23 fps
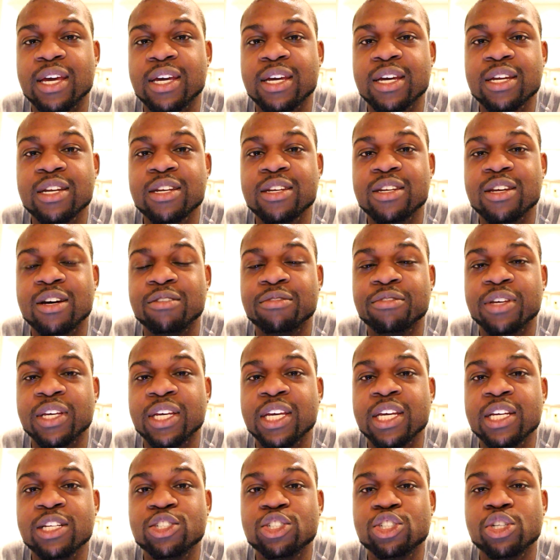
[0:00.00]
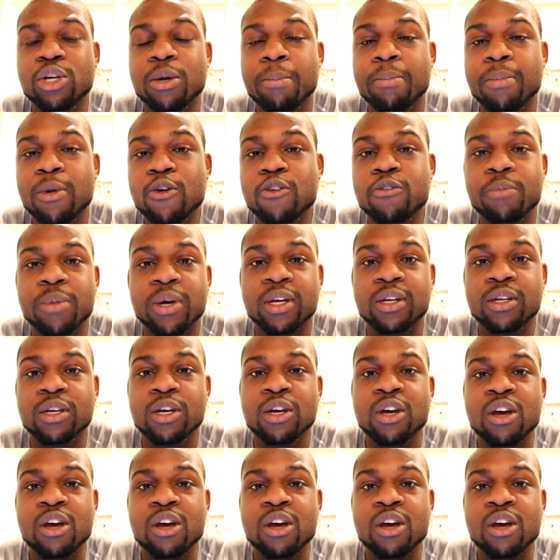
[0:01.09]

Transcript: end of each movement.